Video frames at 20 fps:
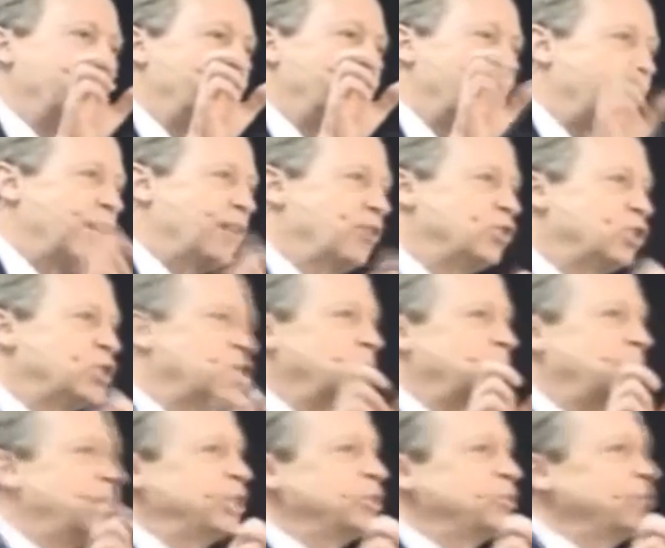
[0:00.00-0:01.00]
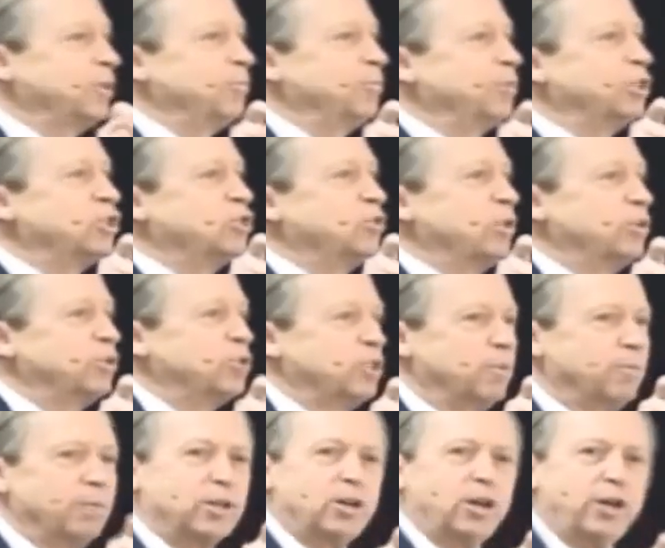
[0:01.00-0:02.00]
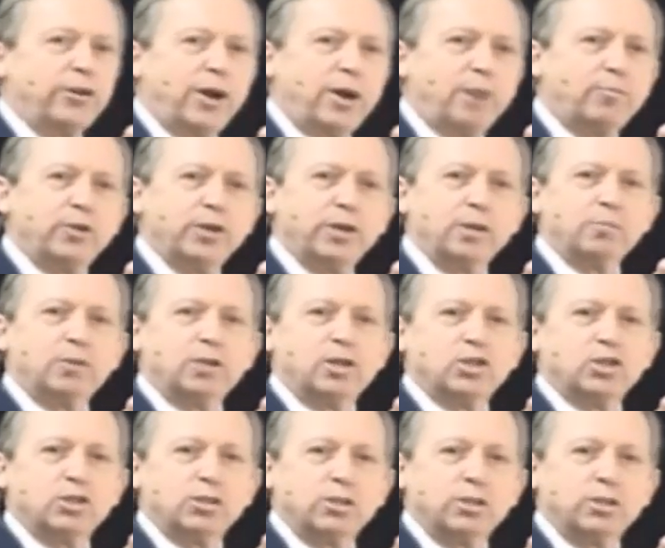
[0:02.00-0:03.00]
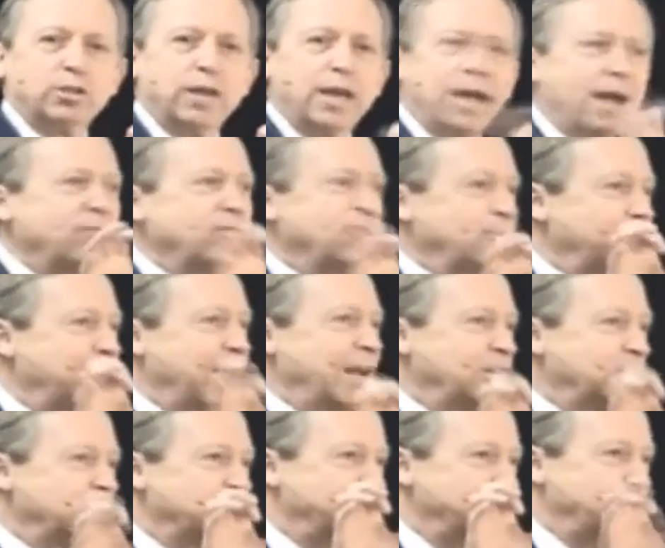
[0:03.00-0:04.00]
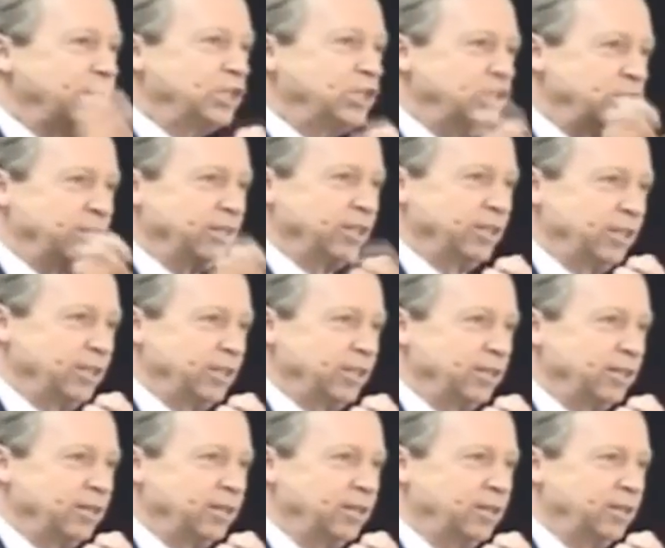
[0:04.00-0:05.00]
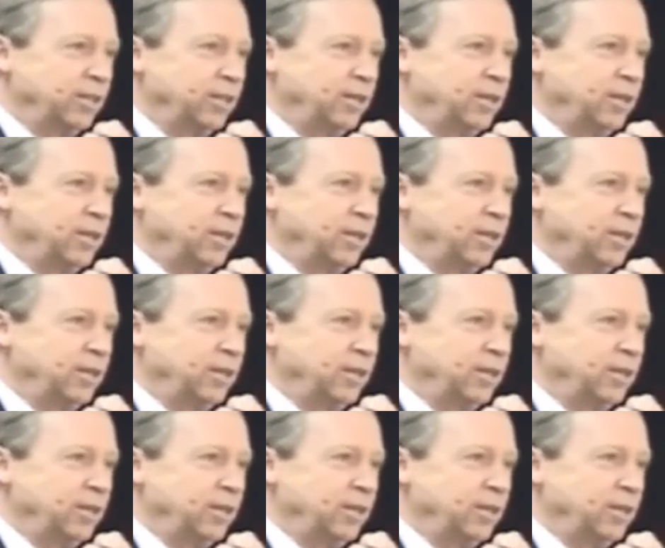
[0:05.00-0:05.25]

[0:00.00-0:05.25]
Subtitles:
What matters to a hospital administrator is something called operating margin. You have to balance a budget in the end.